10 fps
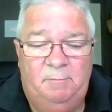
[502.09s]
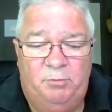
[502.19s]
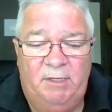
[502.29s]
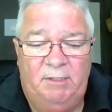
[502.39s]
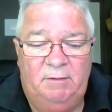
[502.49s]

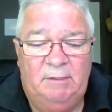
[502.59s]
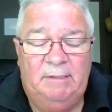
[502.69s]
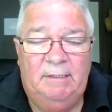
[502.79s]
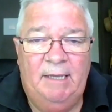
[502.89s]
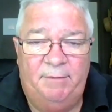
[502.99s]
with Bryn
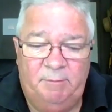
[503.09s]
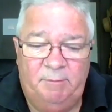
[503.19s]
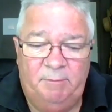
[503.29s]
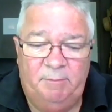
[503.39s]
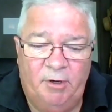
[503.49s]
and the
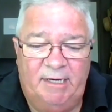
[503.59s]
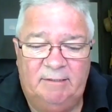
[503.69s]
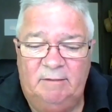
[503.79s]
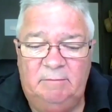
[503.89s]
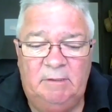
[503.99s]

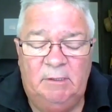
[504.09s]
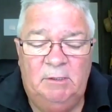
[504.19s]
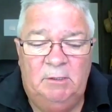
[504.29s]
project. And